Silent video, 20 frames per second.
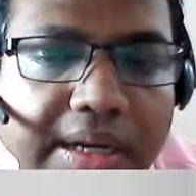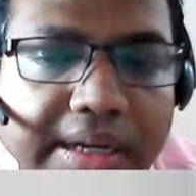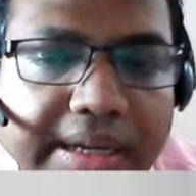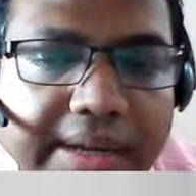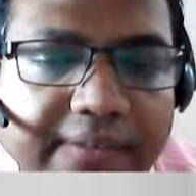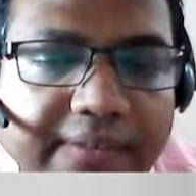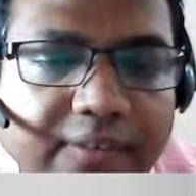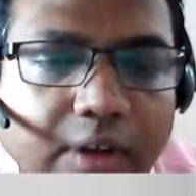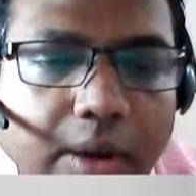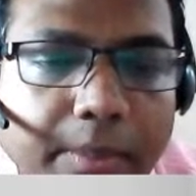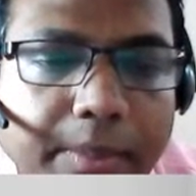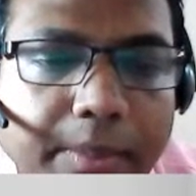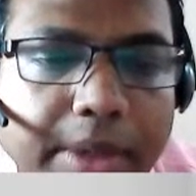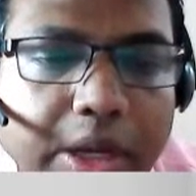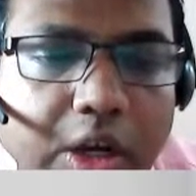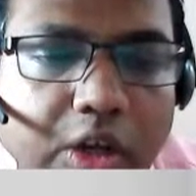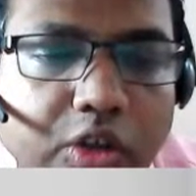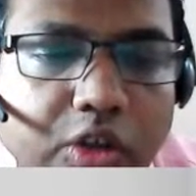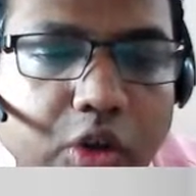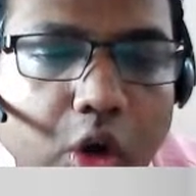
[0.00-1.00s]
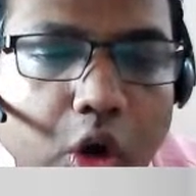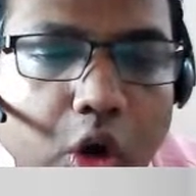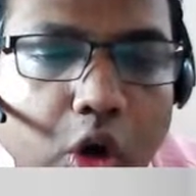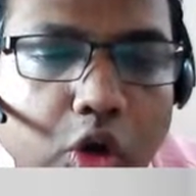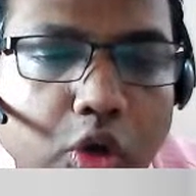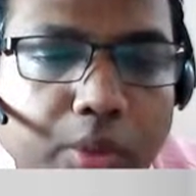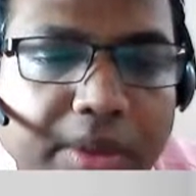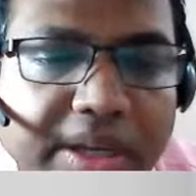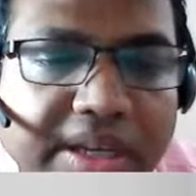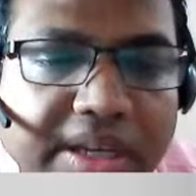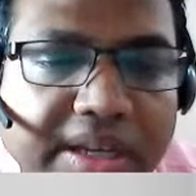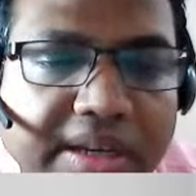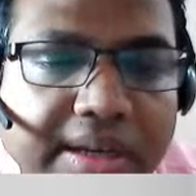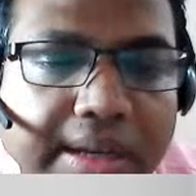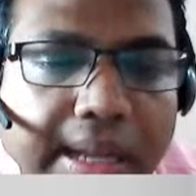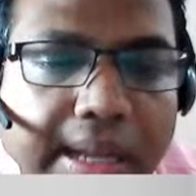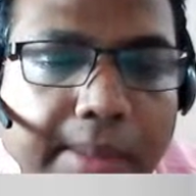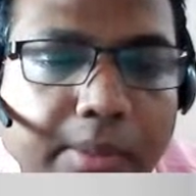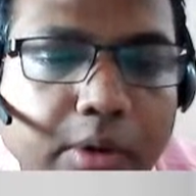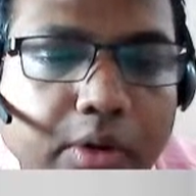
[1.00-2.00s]
developed because automated
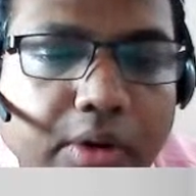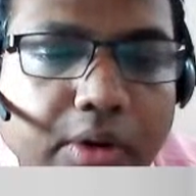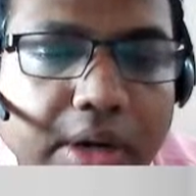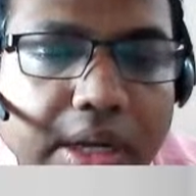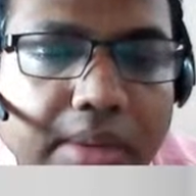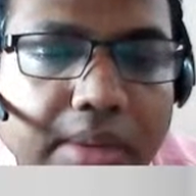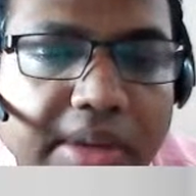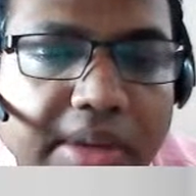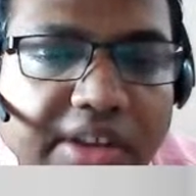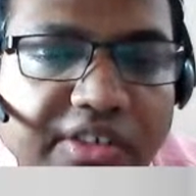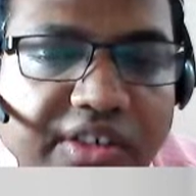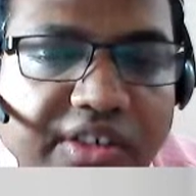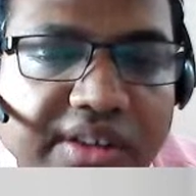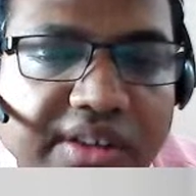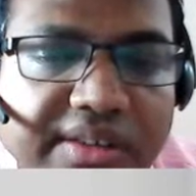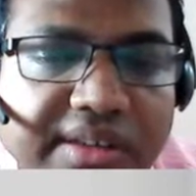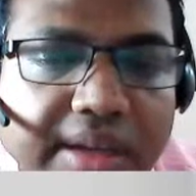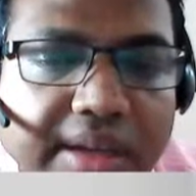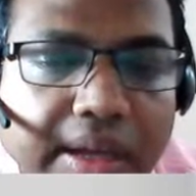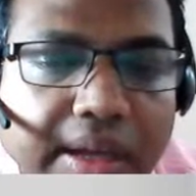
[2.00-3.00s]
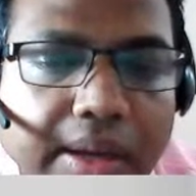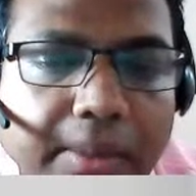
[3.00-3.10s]
laboratory machines